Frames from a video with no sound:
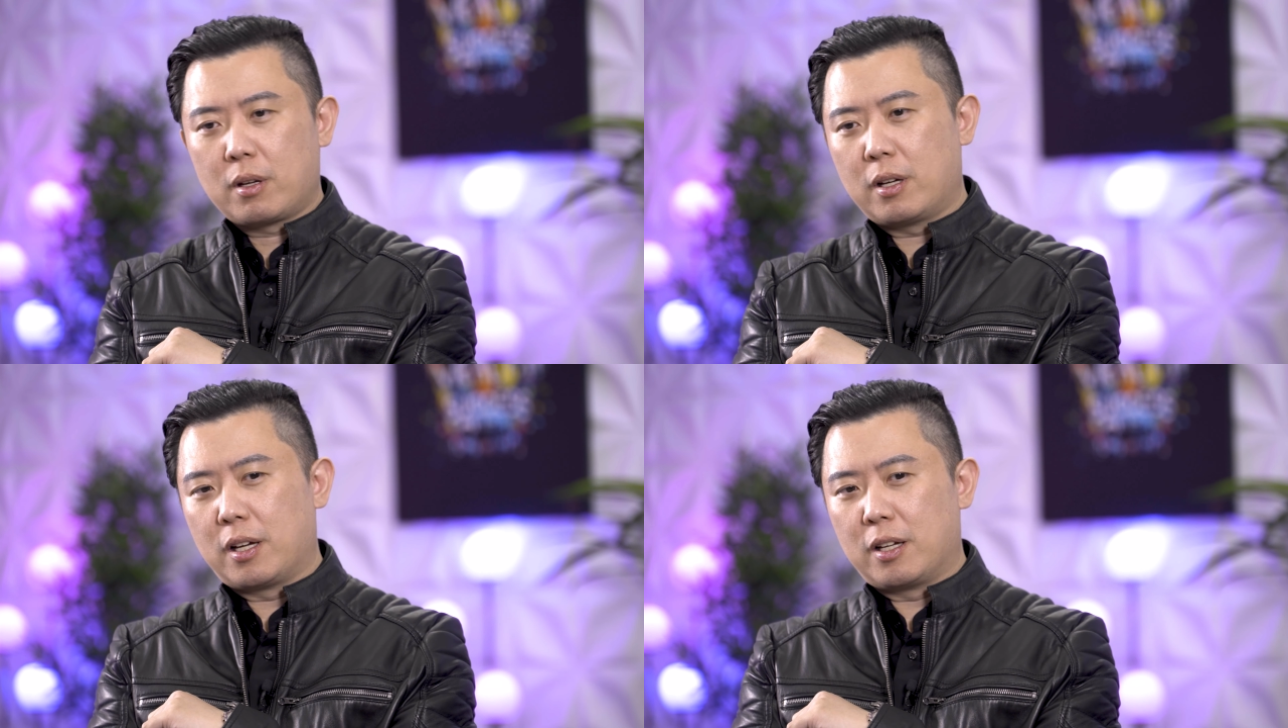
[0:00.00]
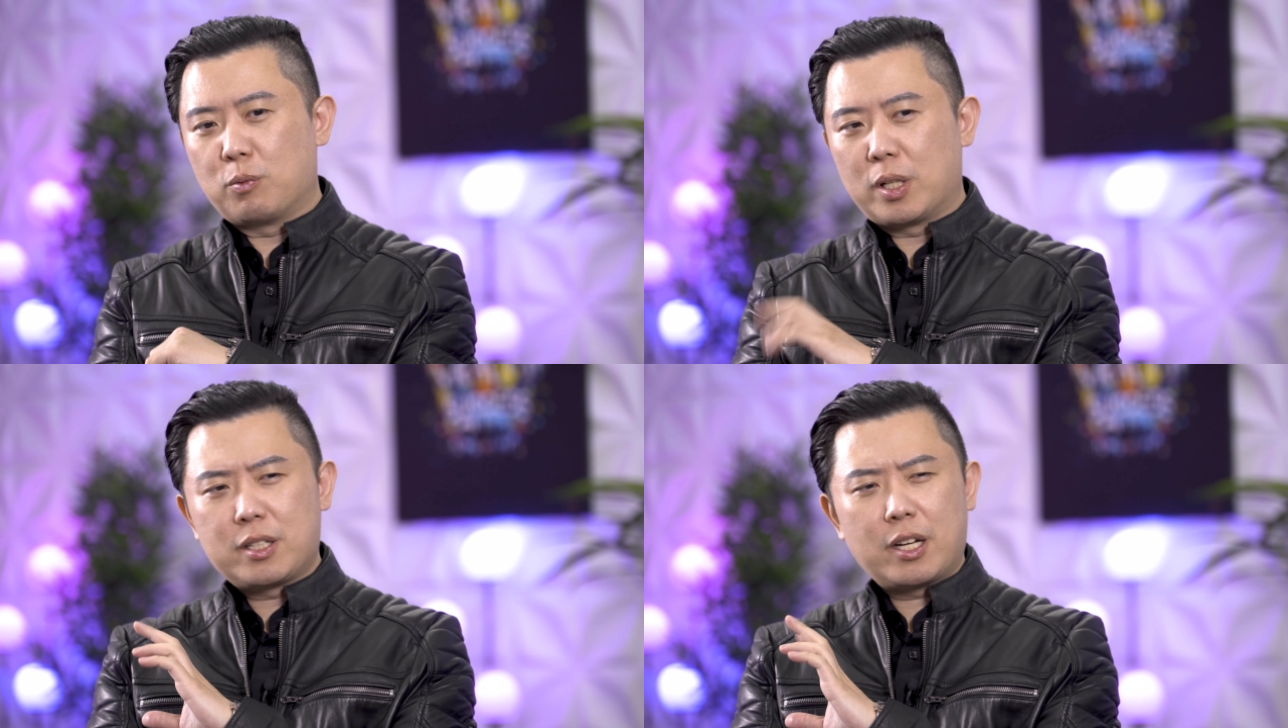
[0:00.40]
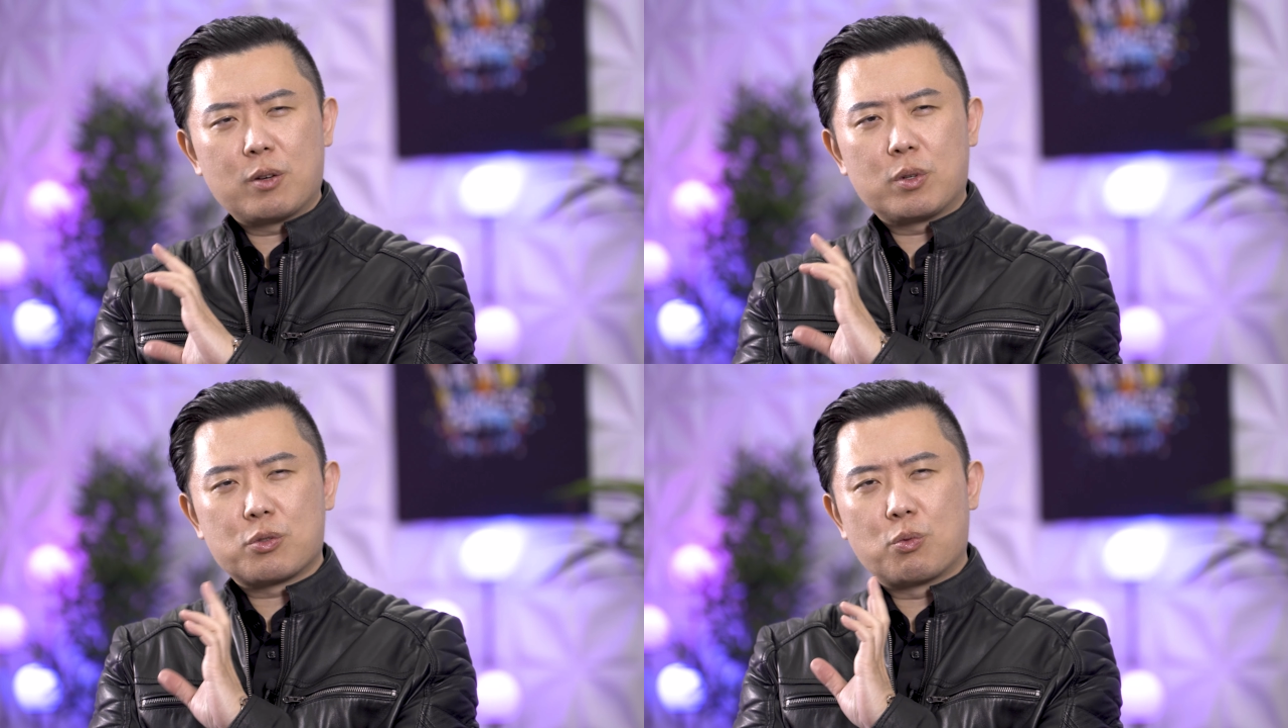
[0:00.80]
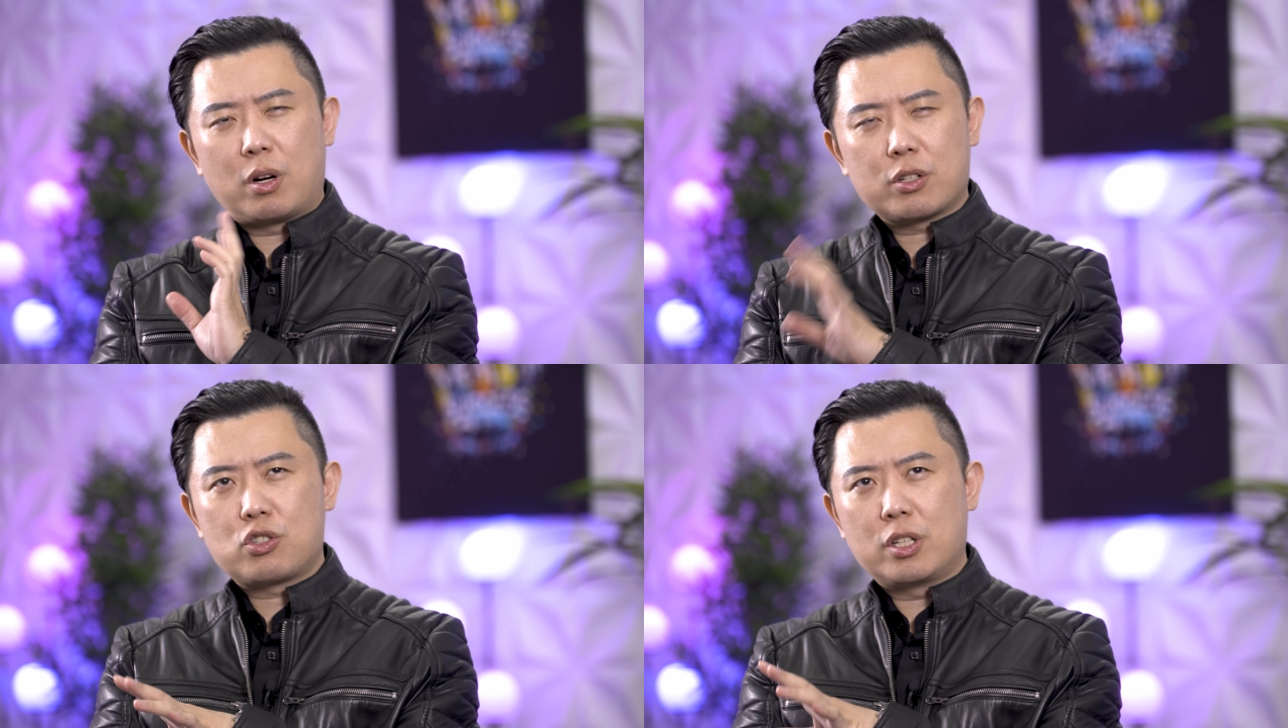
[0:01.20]
And one day I was
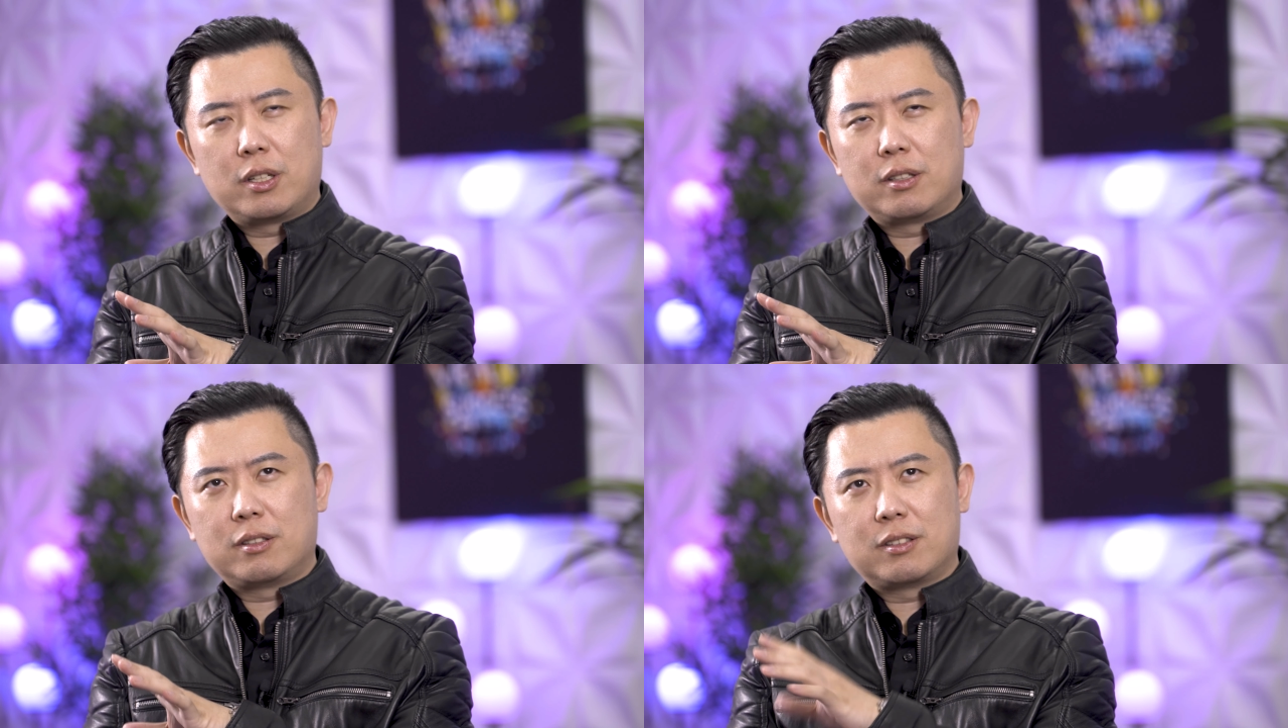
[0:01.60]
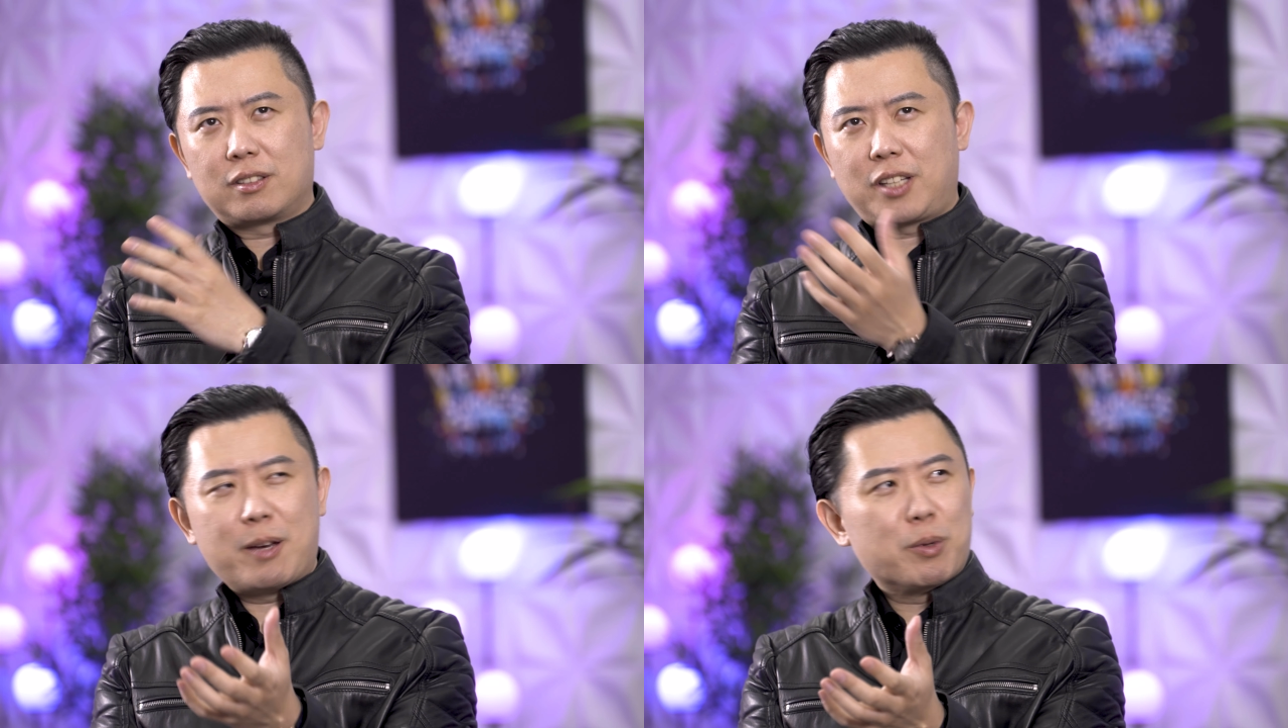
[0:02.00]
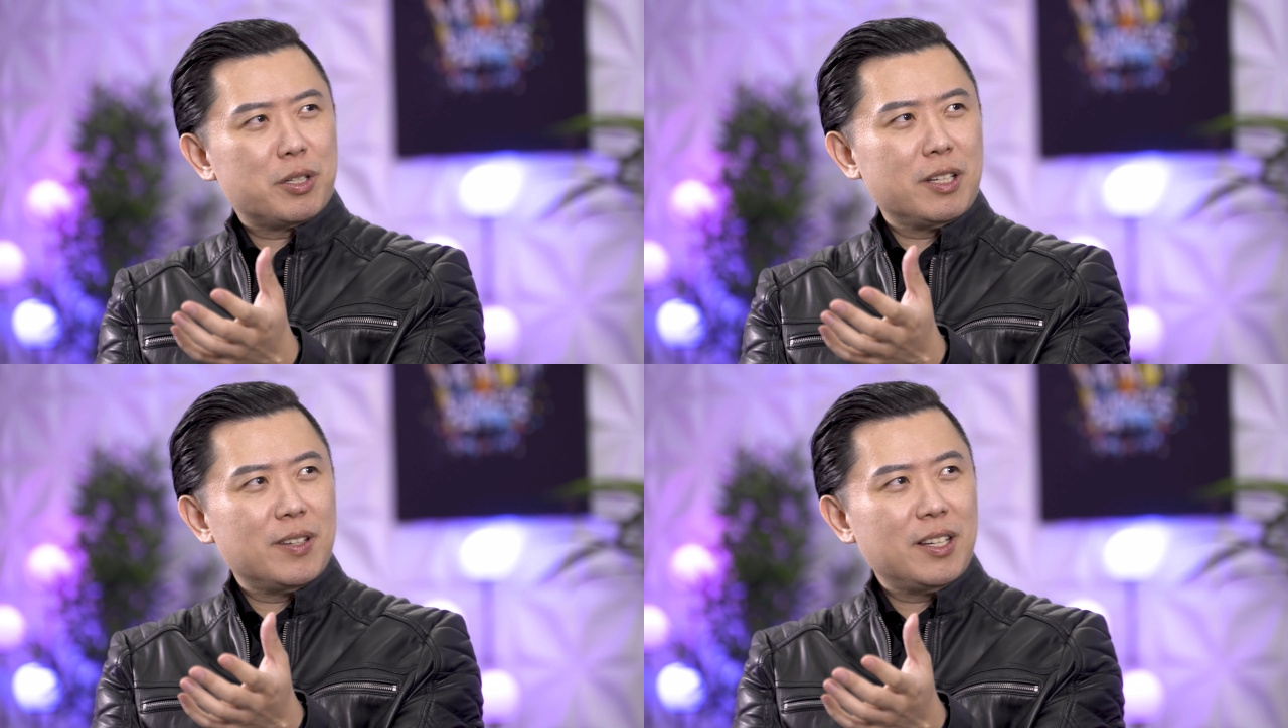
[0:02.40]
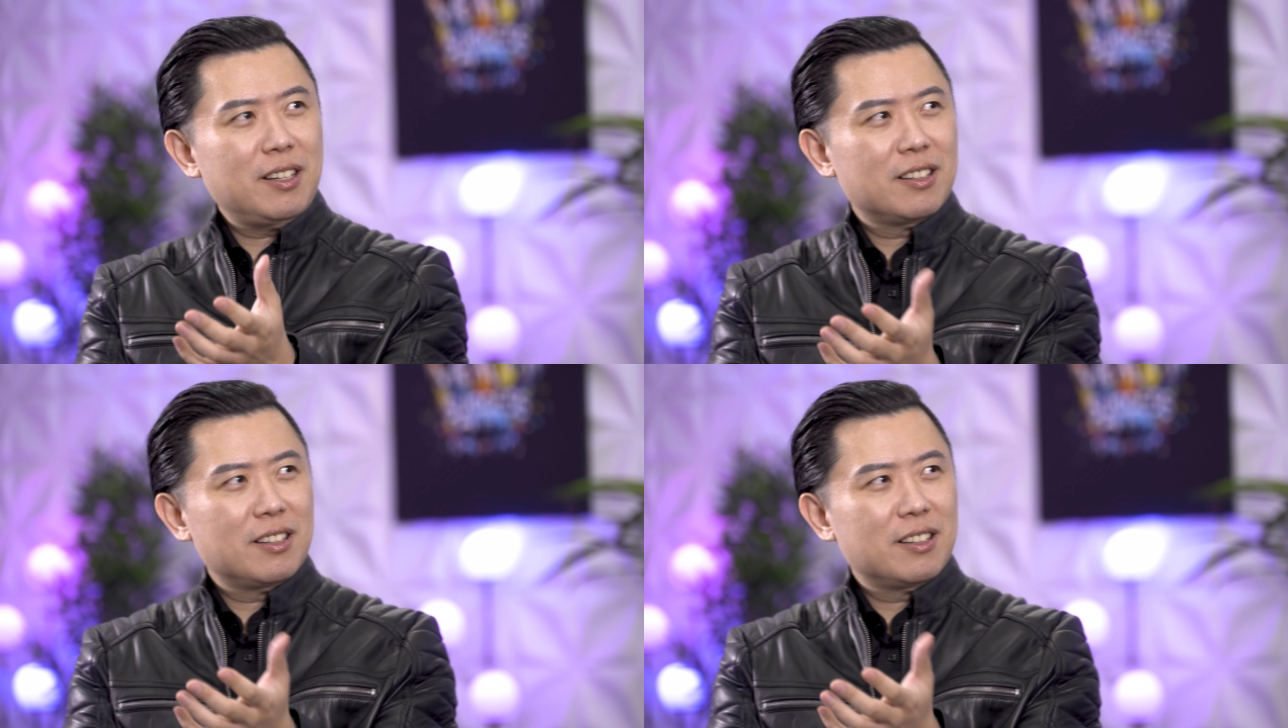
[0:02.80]
watching cable TV.